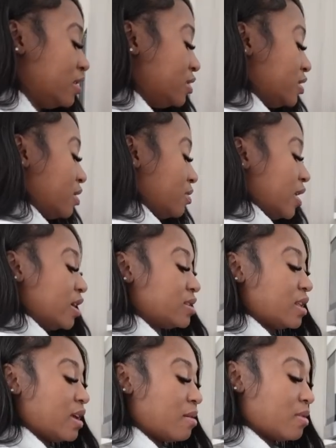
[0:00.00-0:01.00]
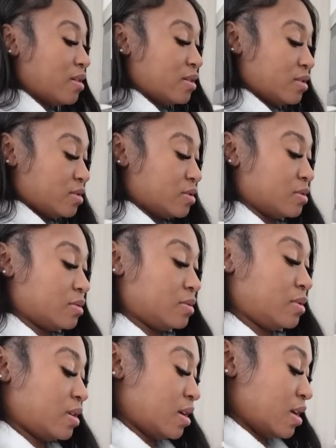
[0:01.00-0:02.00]
So next thing I'm gonna
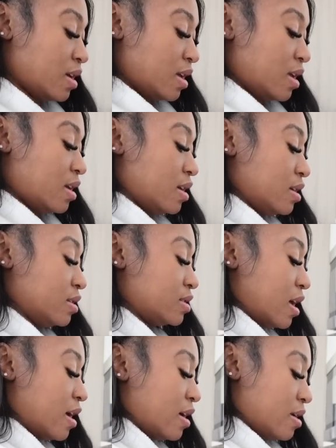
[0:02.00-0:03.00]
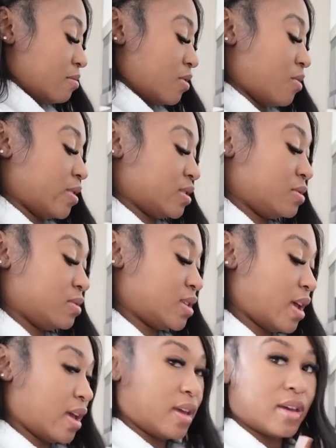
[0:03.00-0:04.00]
do is I am going to
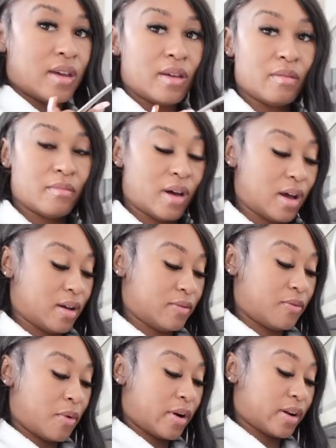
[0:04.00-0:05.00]
take my fork